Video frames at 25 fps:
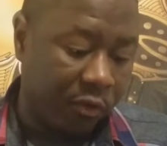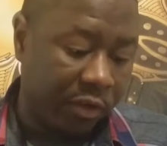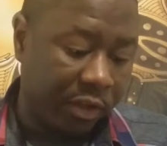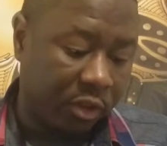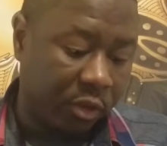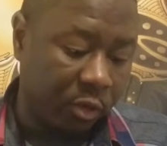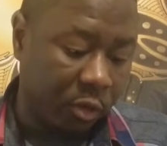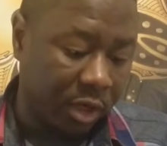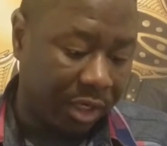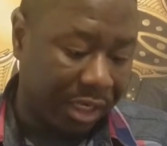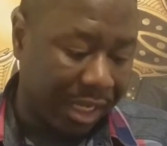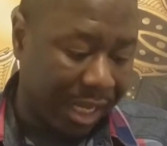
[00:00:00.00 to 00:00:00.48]

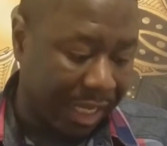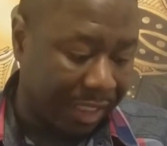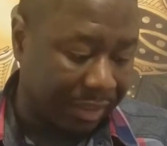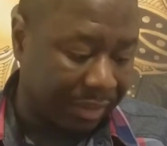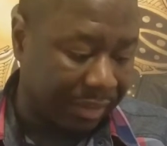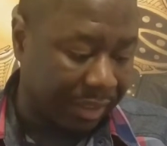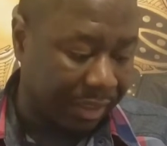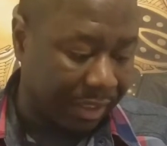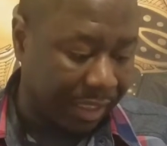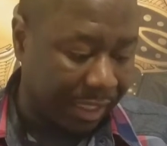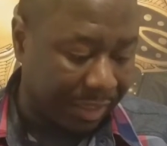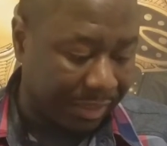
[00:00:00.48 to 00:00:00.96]
Moving through a
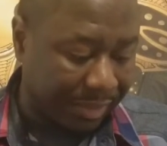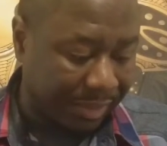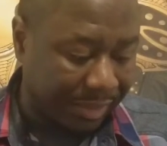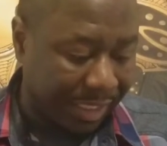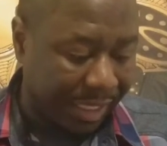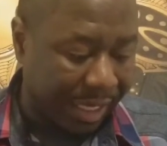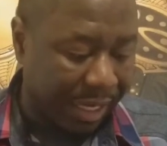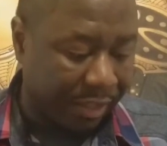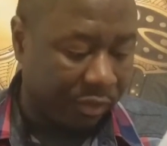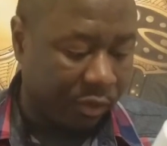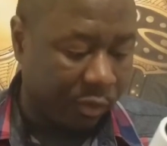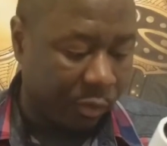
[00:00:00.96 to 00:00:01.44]

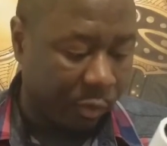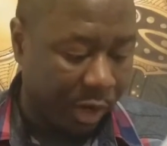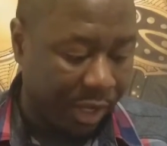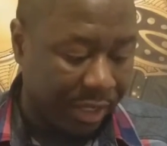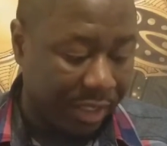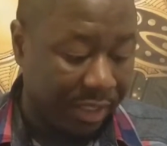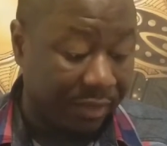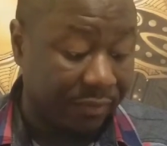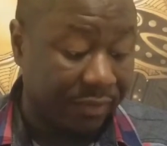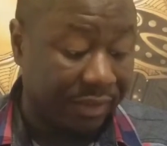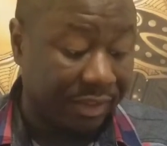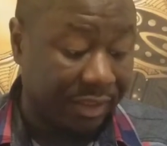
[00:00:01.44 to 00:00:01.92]
constellation at the
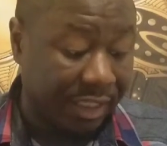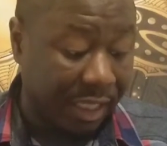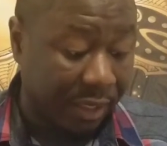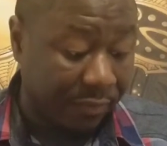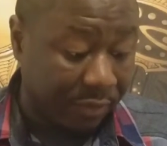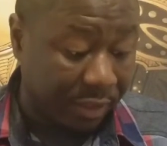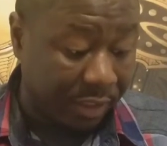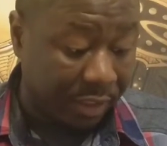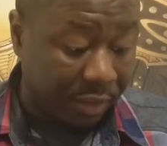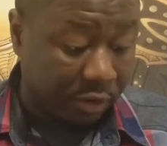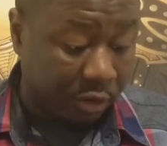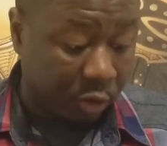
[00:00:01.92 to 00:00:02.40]
rate of
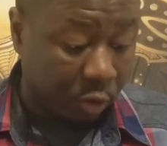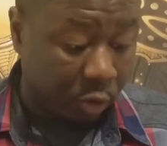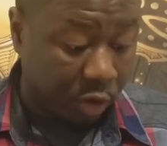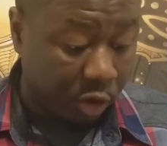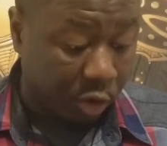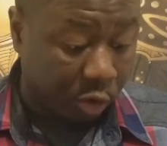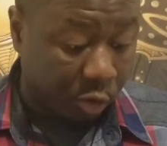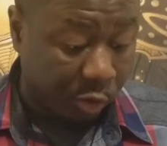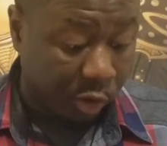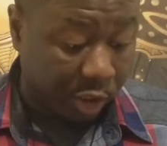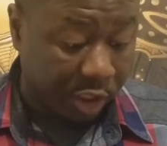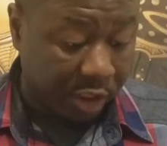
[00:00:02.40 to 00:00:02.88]

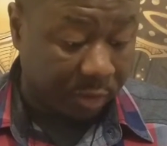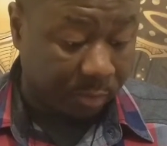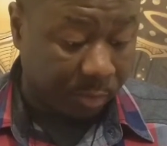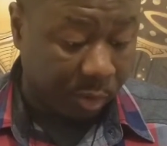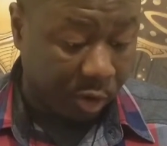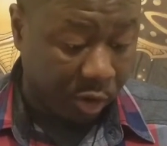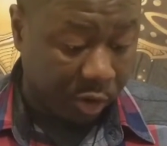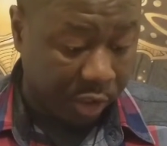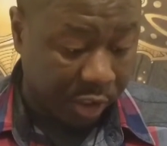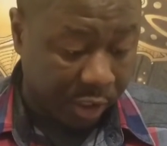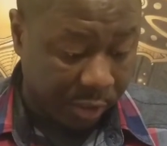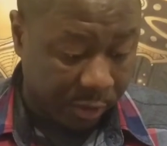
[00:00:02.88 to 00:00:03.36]
72
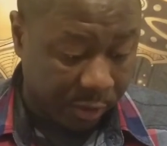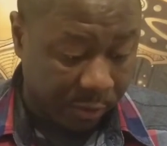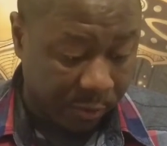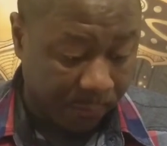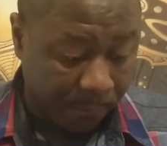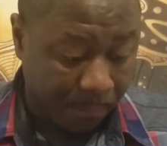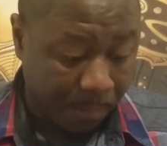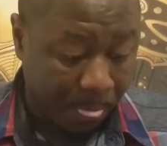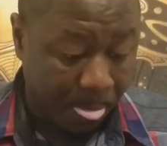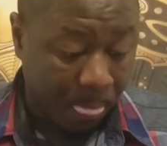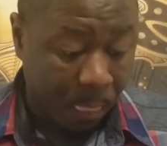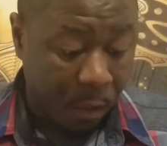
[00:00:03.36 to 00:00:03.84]
degrees per
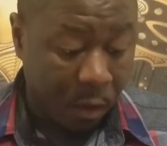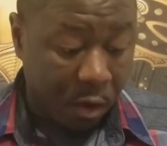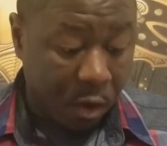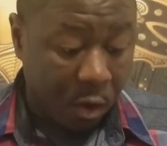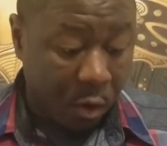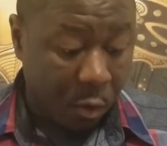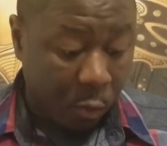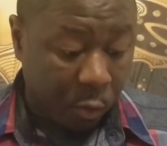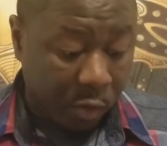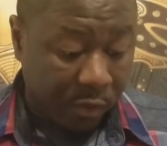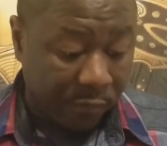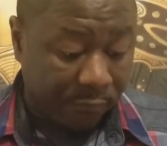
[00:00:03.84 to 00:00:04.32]
year,
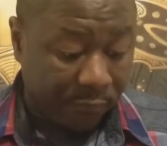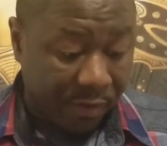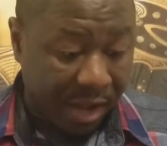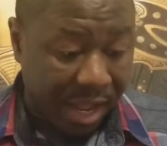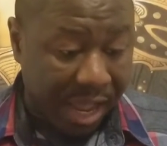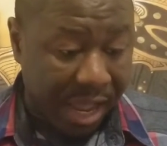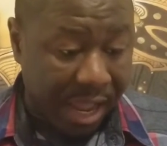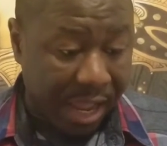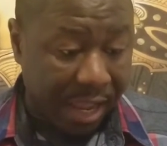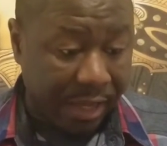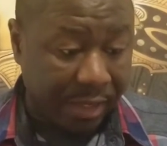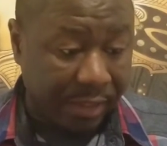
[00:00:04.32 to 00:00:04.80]
we
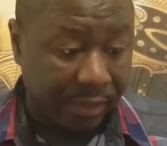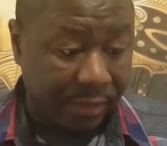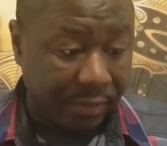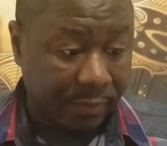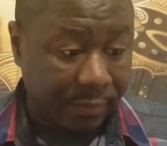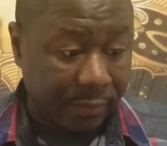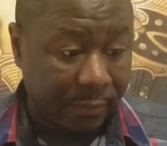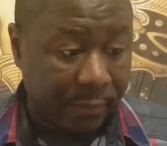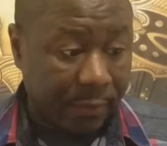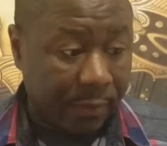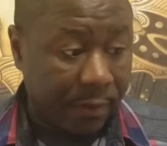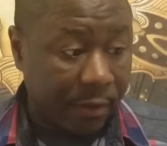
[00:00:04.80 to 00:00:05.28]

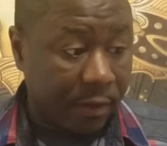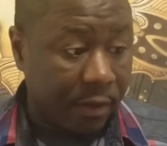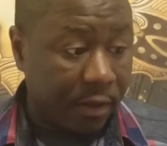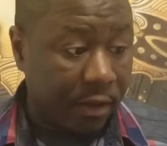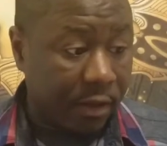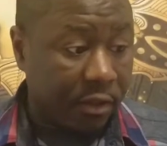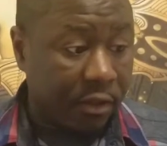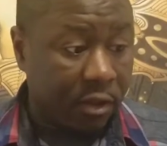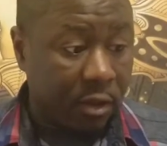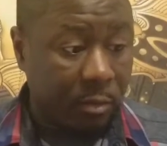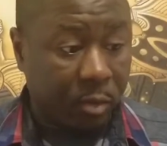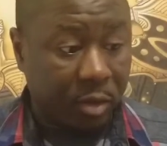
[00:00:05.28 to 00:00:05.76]
find
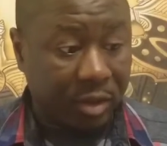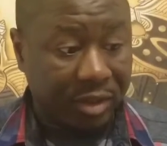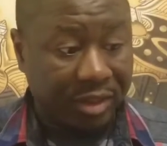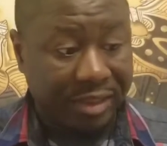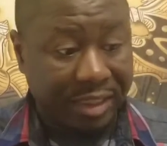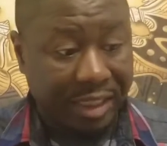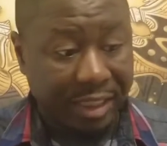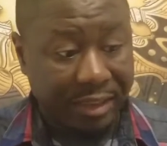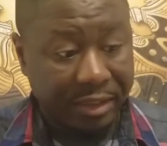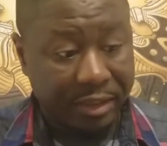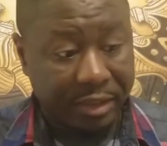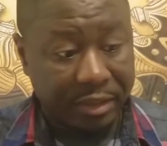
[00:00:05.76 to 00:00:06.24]
the
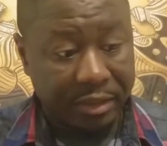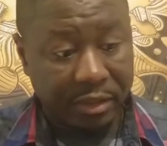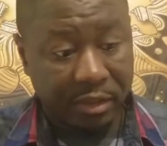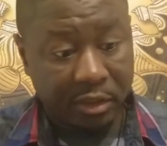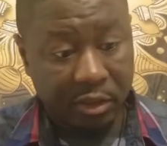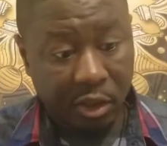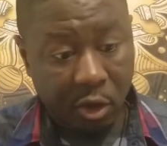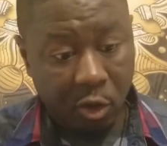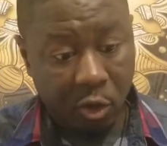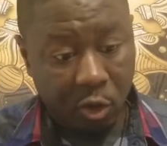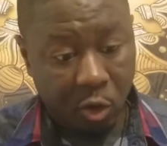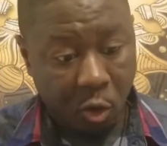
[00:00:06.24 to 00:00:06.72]

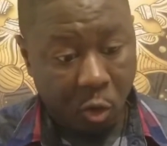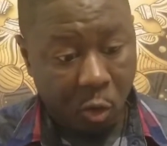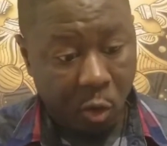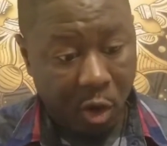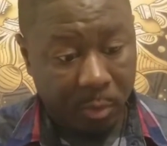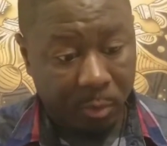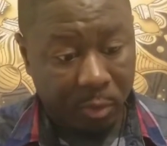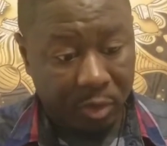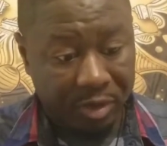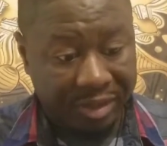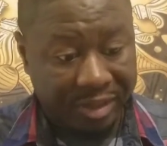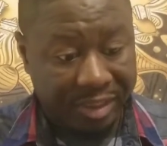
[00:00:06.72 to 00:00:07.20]
precession
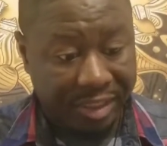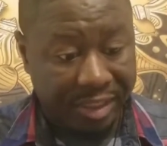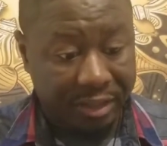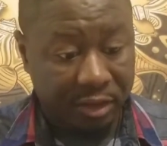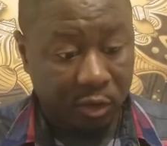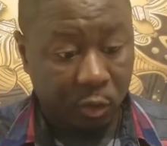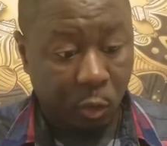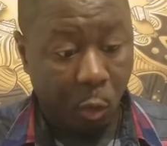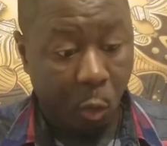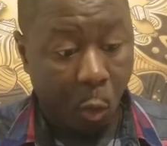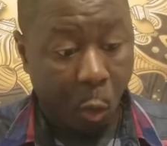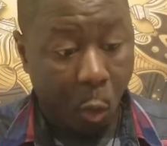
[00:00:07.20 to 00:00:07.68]
circle
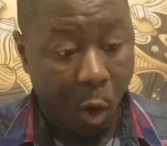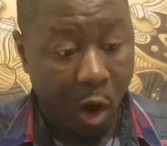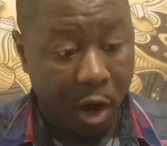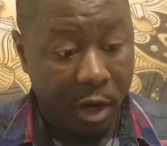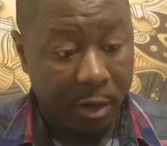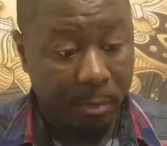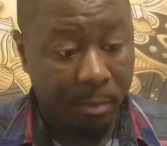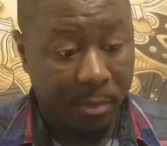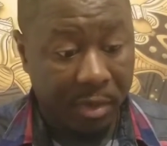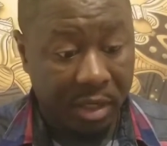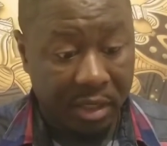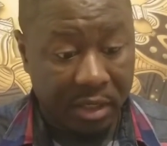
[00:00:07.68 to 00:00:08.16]
represents
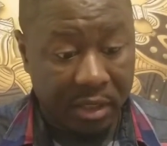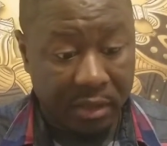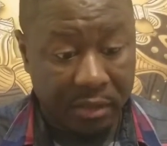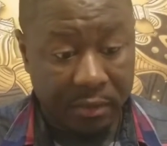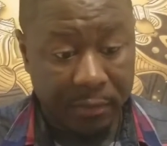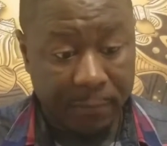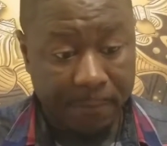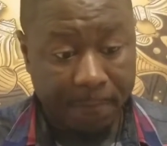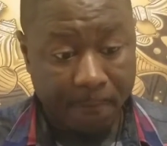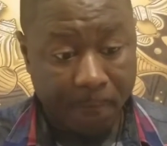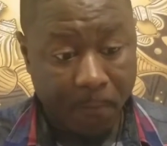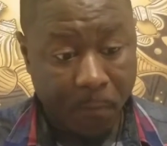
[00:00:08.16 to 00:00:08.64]
1
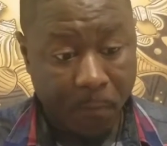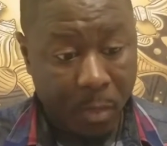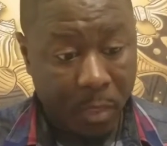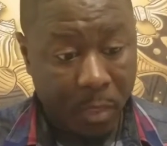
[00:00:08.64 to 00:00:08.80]
month